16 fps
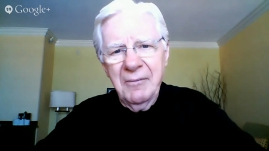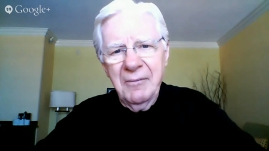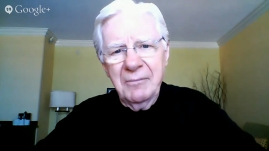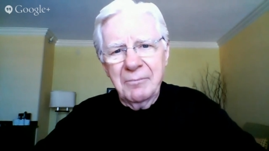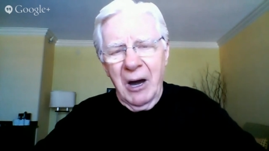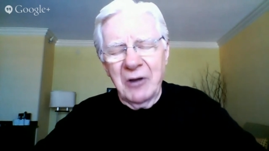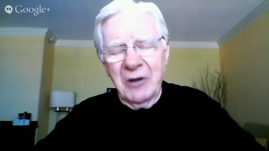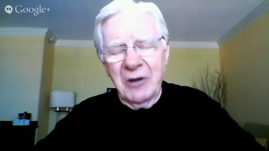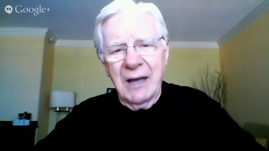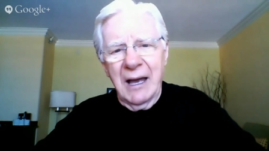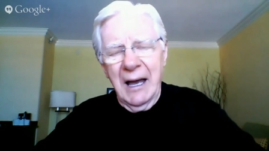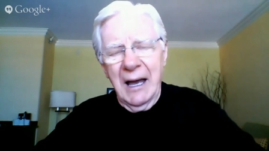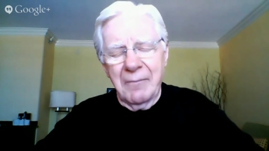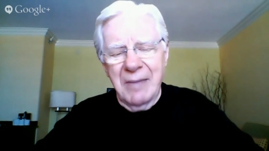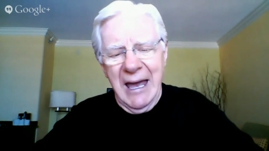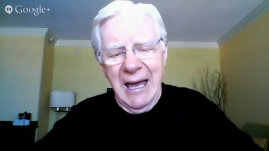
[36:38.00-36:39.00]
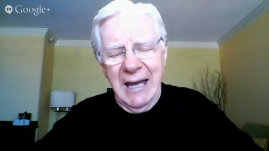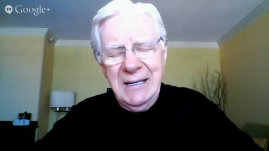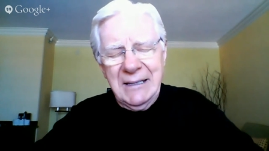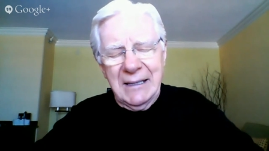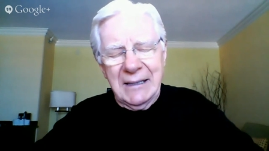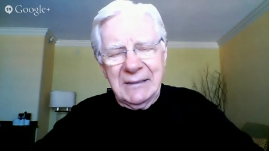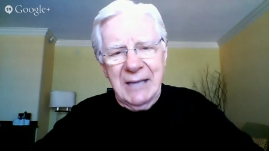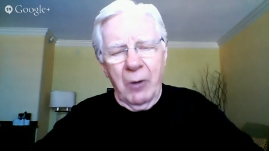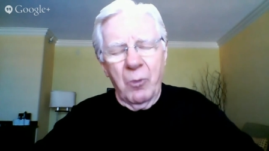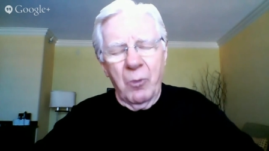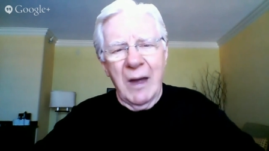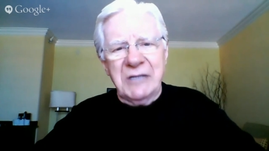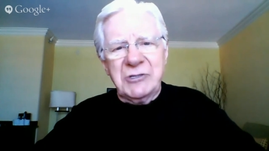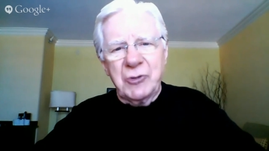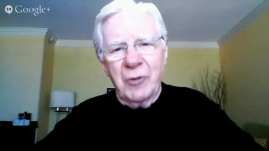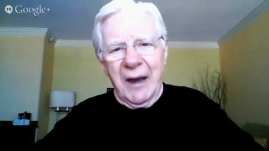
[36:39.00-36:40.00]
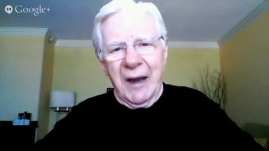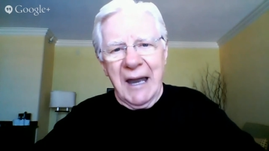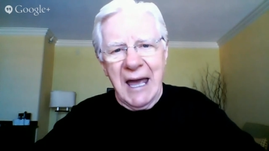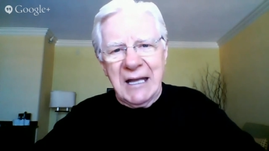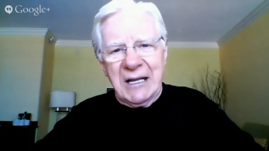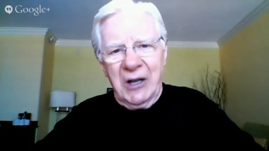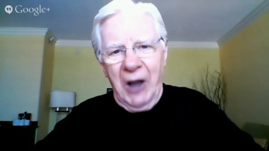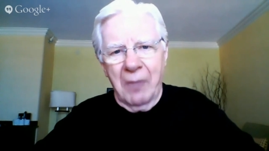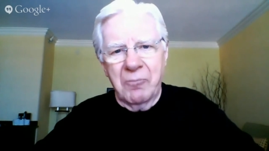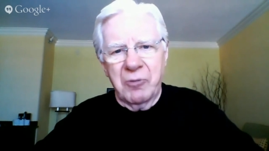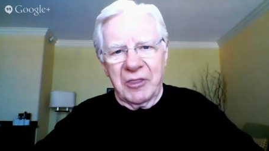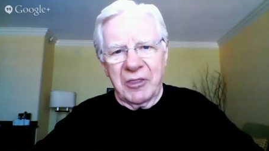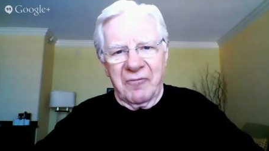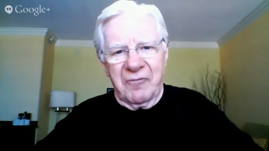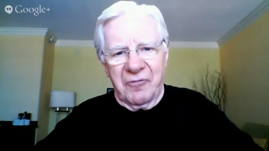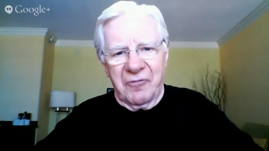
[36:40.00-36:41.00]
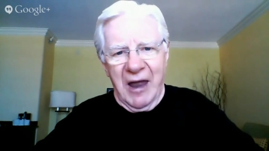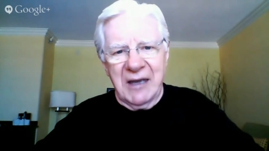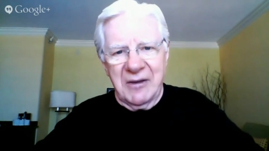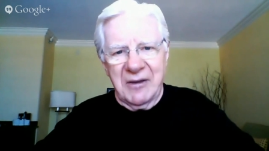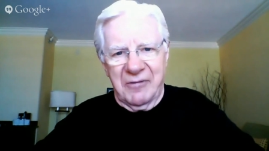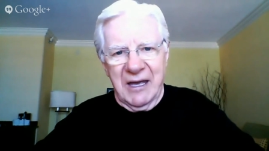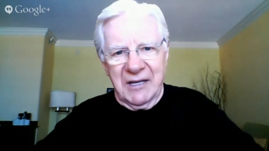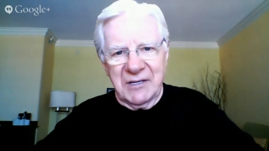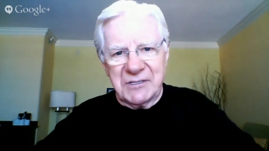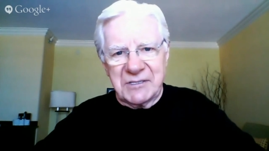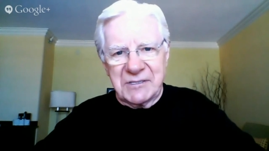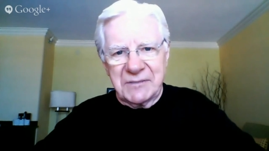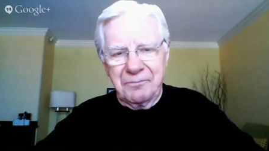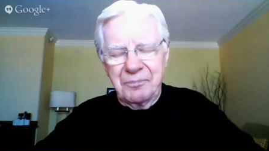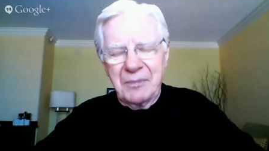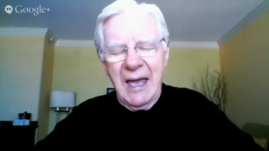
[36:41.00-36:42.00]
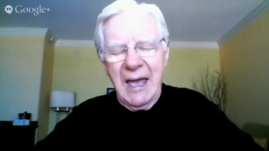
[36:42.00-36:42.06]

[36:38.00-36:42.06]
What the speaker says: about a man that went to a nightclub with a friend of his.